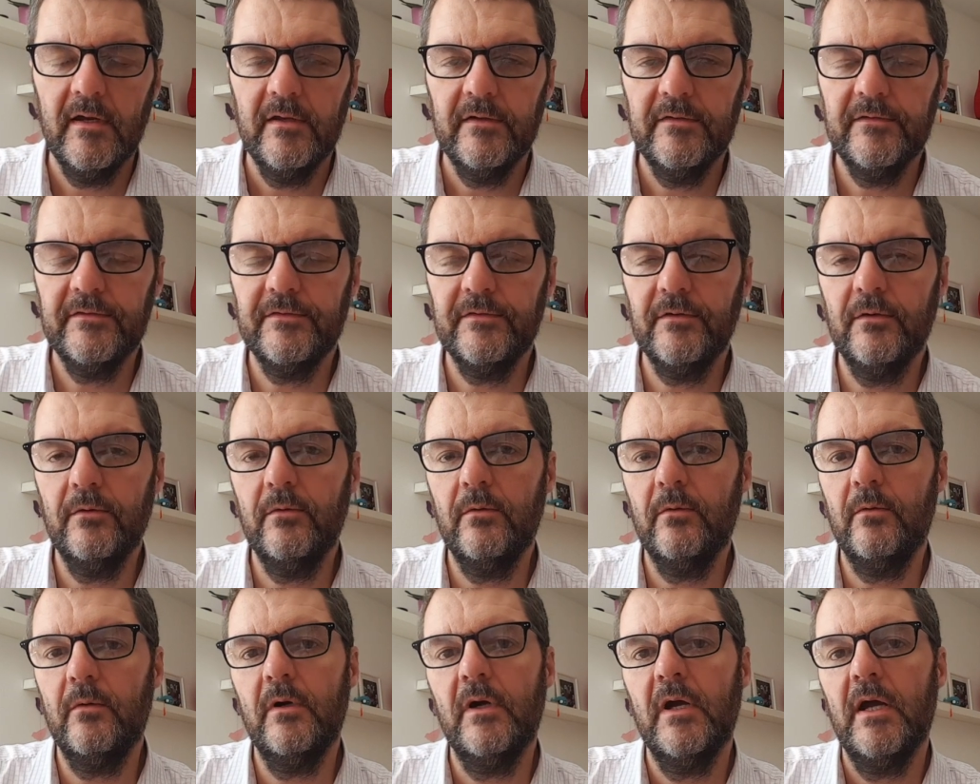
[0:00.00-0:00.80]

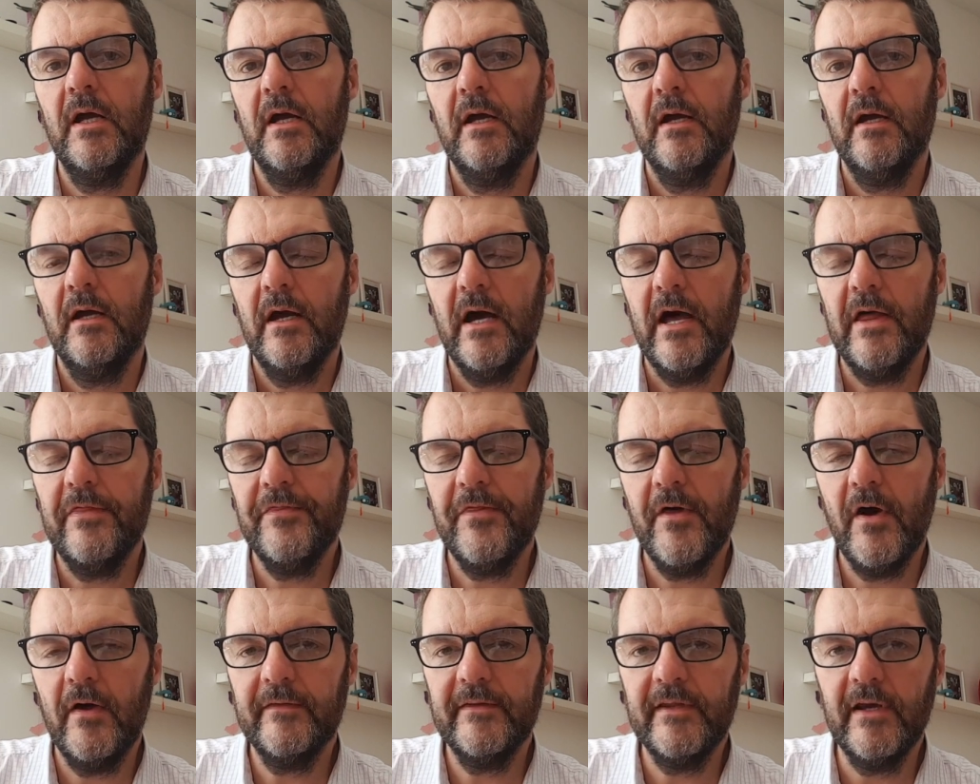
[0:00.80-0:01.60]
So I
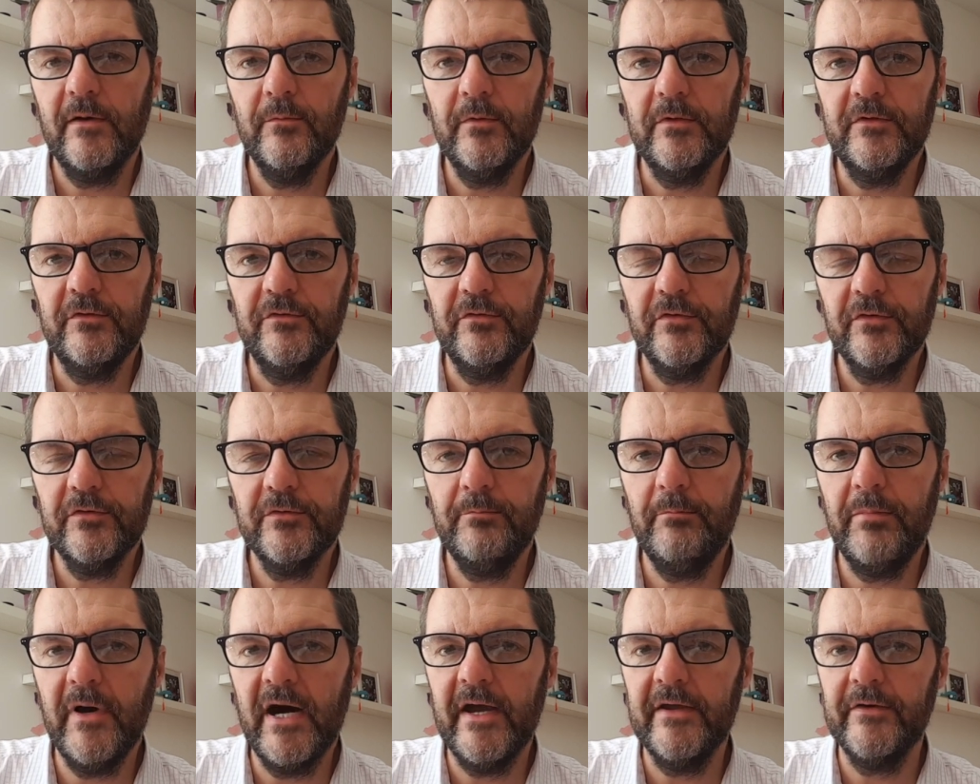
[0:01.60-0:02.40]
thought I would
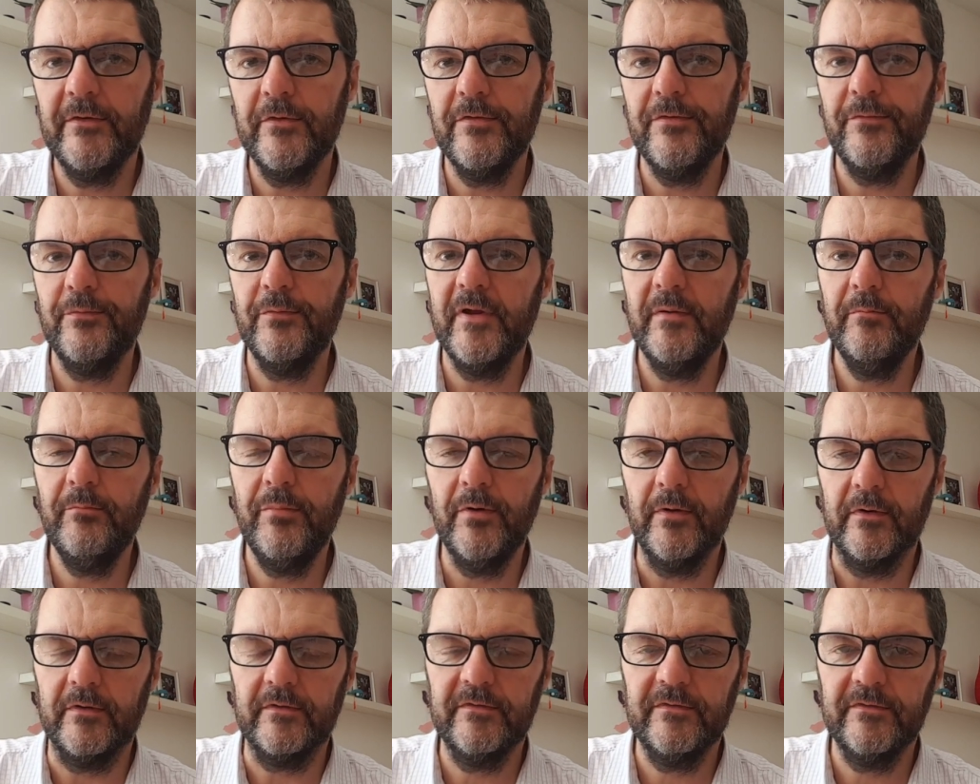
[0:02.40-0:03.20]
just buy the three
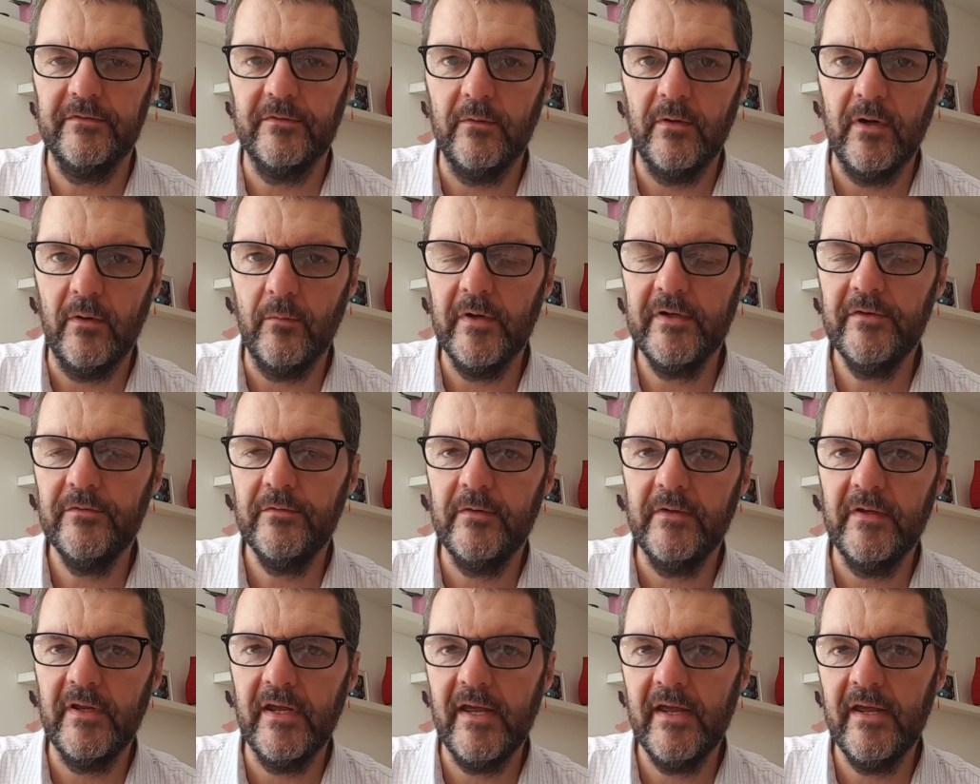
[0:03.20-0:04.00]
books. So I went to
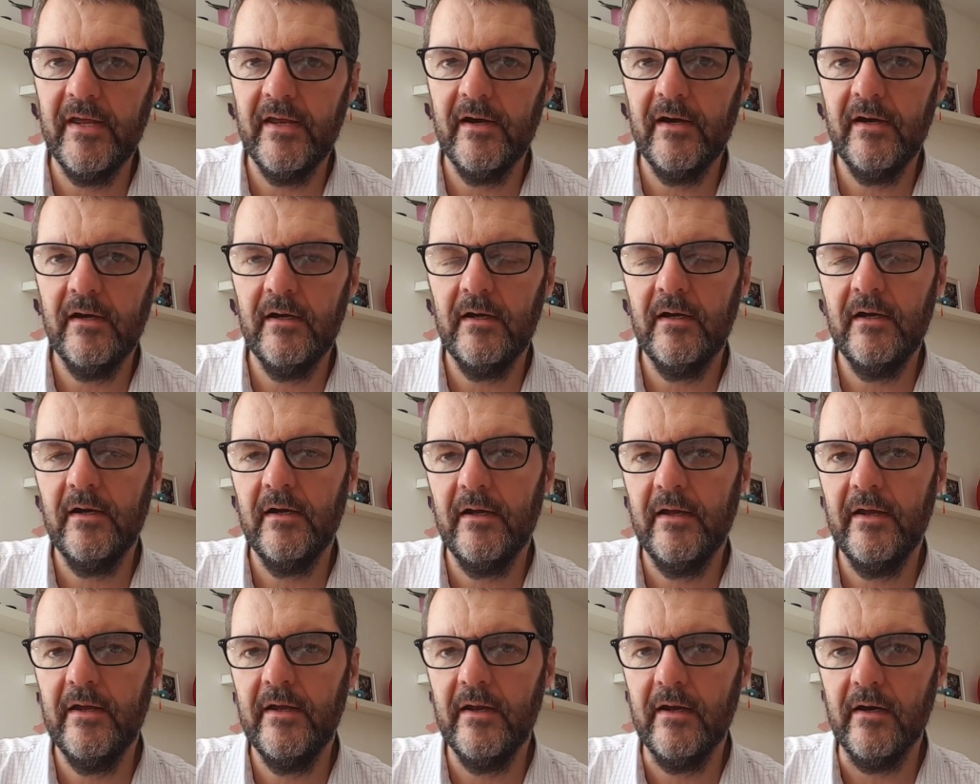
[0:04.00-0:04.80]
the
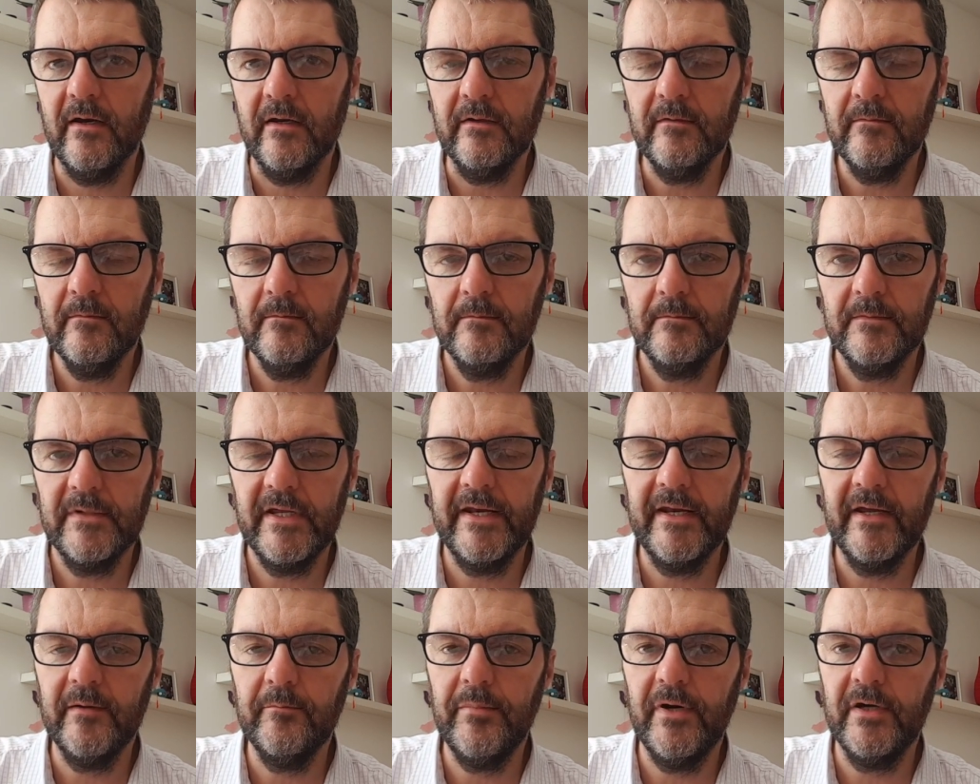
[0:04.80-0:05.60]
ARRL
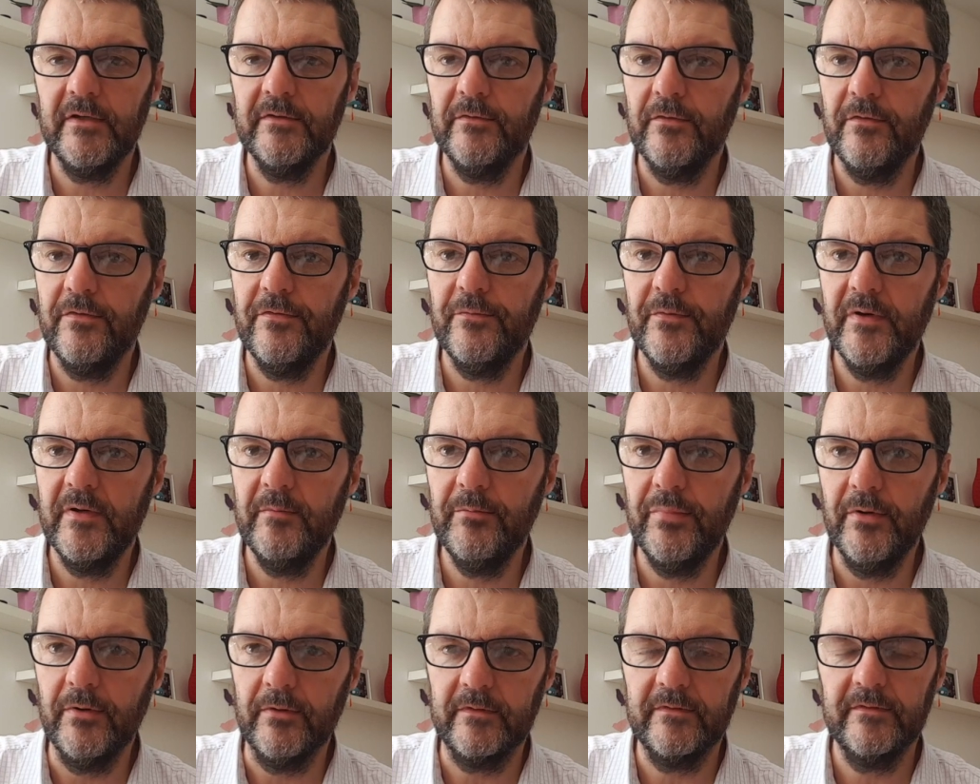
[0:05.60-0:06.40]
and I bought the three
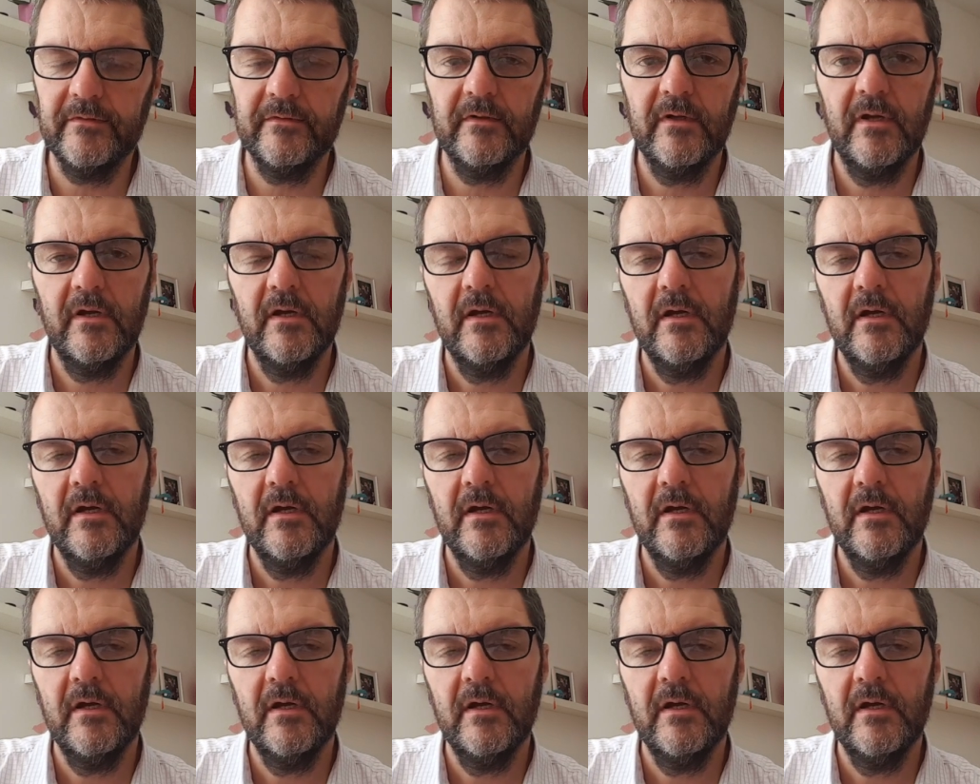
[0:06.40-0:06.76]
books.